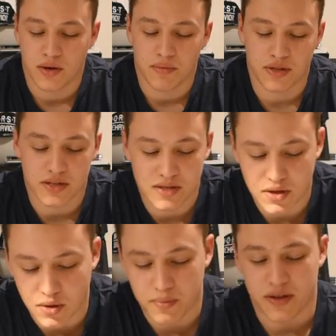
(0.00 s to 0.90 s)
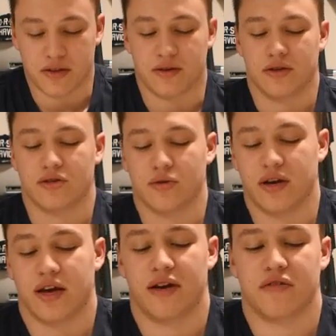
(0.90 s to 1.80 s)
But this is the whole method. So
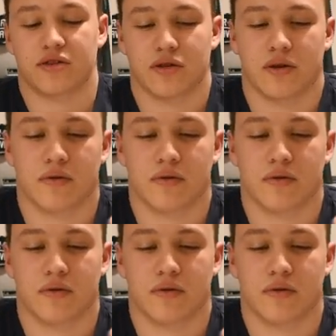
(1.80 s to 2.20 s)
I have this.